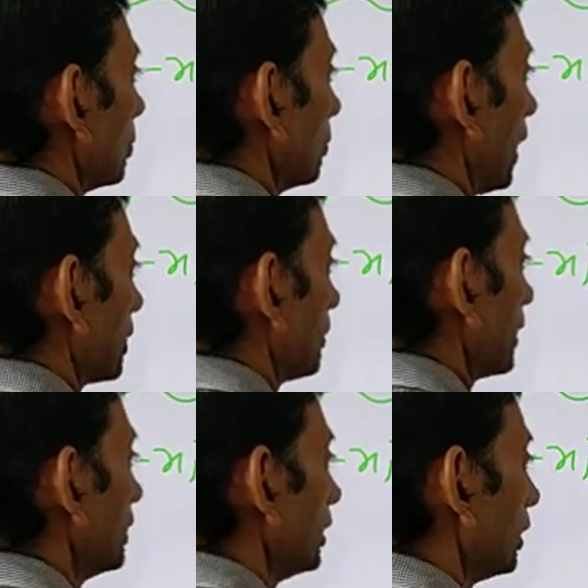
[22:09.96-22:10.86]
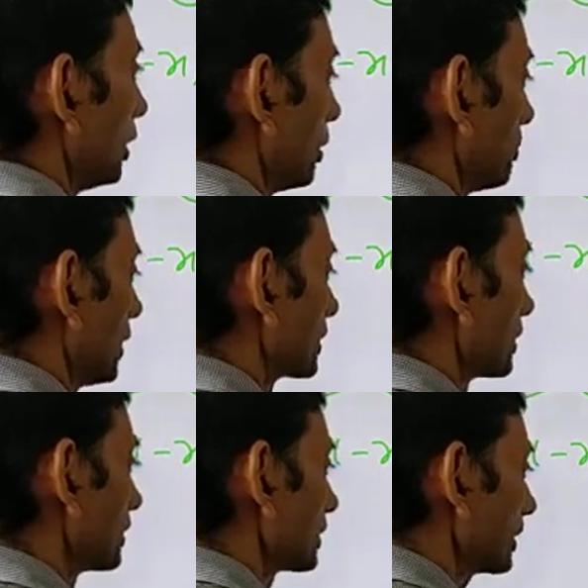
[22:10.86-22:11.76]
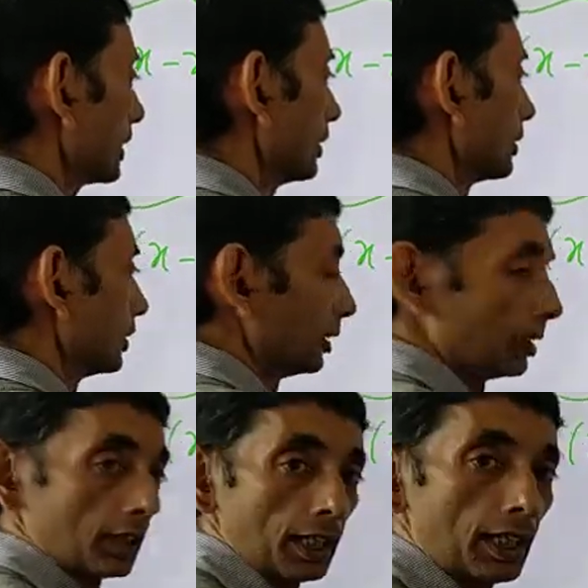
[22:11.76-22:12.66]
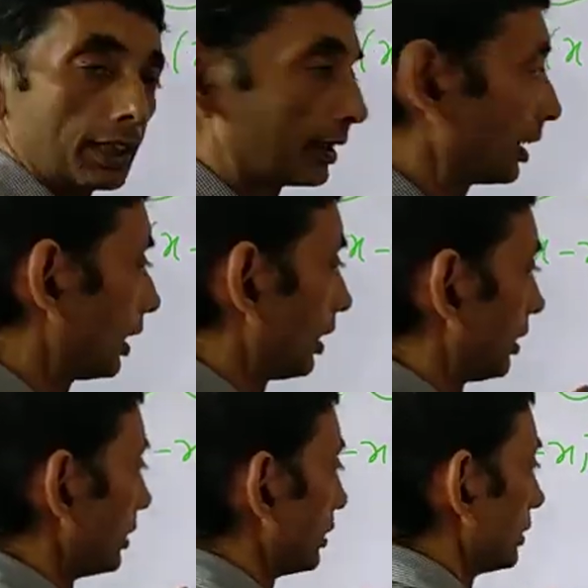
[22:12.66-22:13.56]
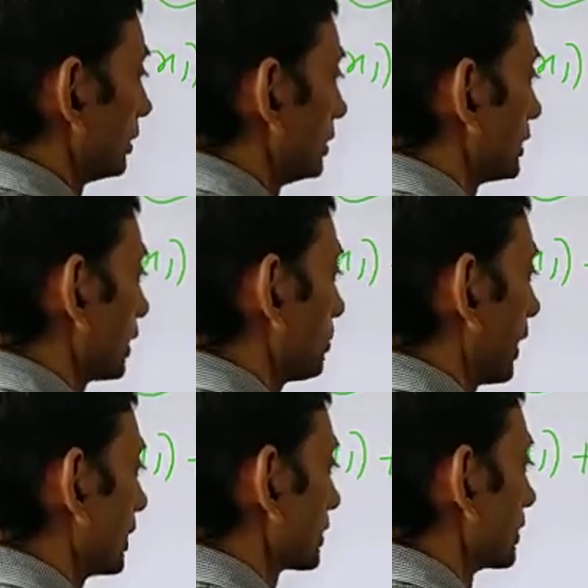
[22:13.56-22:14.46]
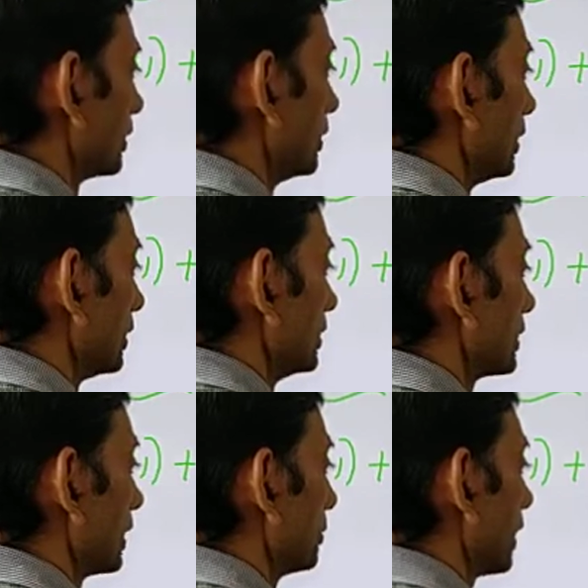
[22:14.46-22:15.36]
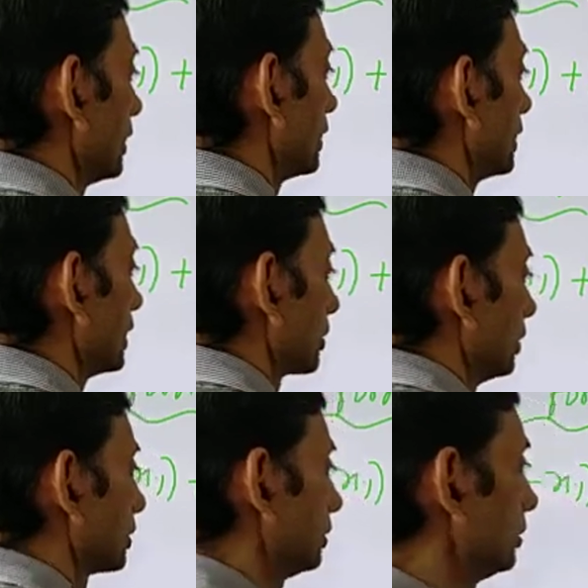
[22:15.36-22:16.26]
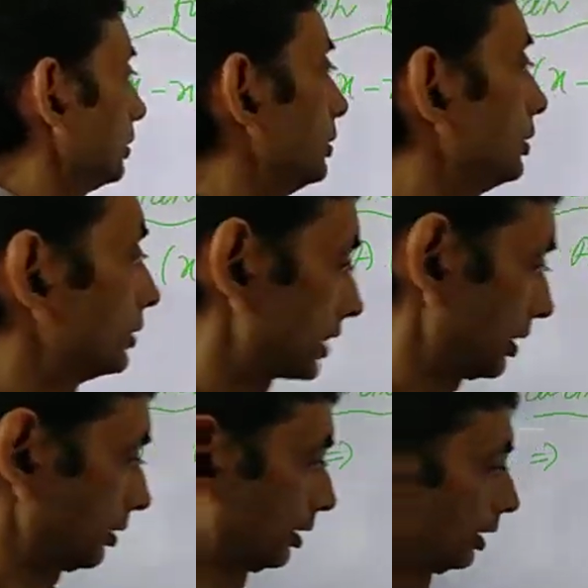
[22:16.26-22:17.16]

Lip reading: y1 plus C, and z minus z1 equal to 0.